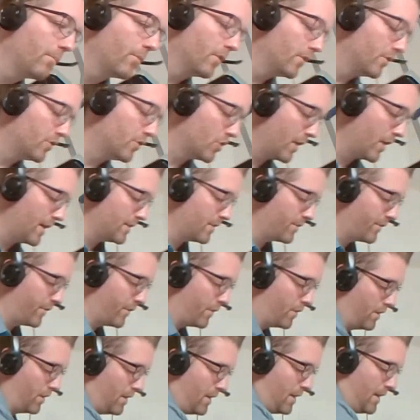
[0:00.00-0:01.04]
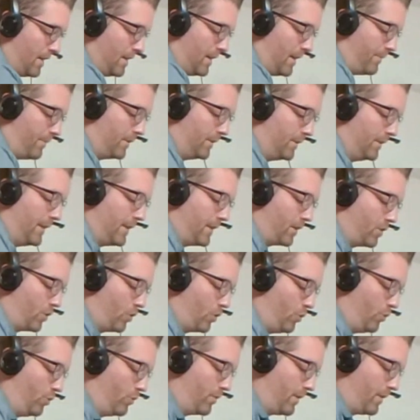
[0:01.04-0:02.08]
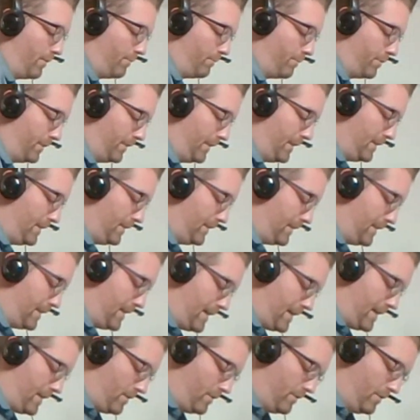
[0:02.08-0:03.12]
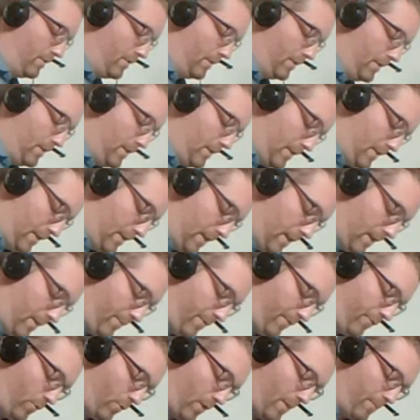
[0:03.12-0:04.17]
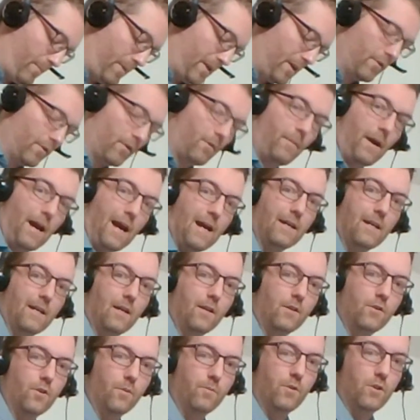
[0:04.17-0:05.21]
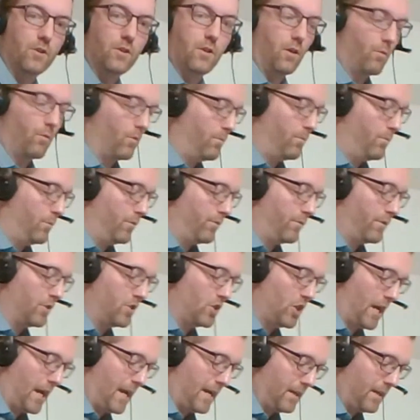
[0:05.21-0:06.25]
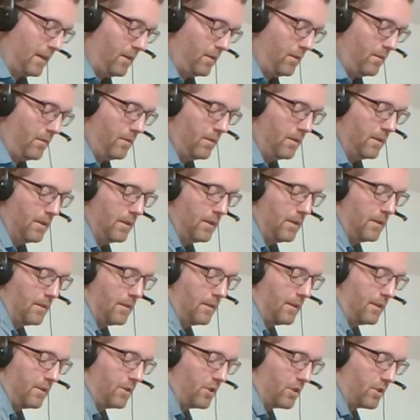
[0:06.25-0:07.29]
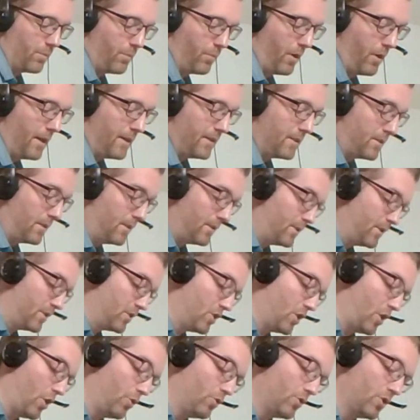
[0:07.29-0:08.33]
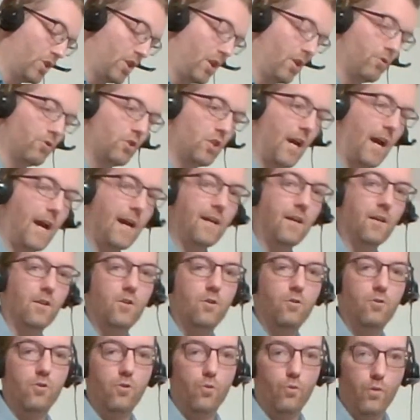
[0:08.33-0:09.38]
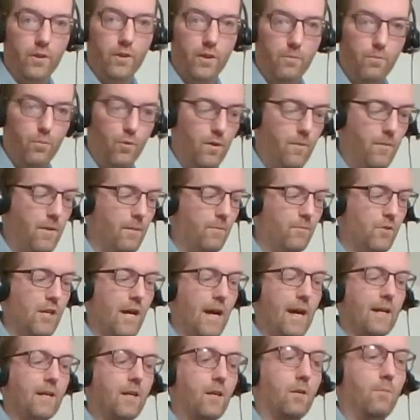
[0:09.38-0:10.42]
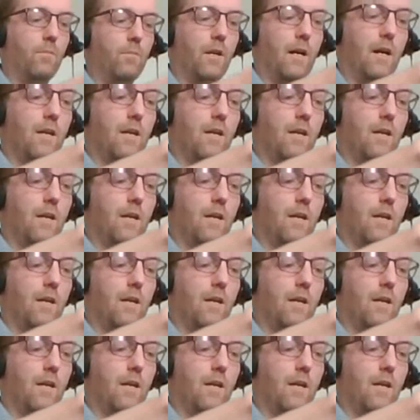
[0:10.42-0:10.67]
printed transfer. I'm going to let it cool completely down uh, before I peel the backing. So I'm just going to remove the jacket that I just pressed. This is an Ogio jacket, so it's a really premium jacket, but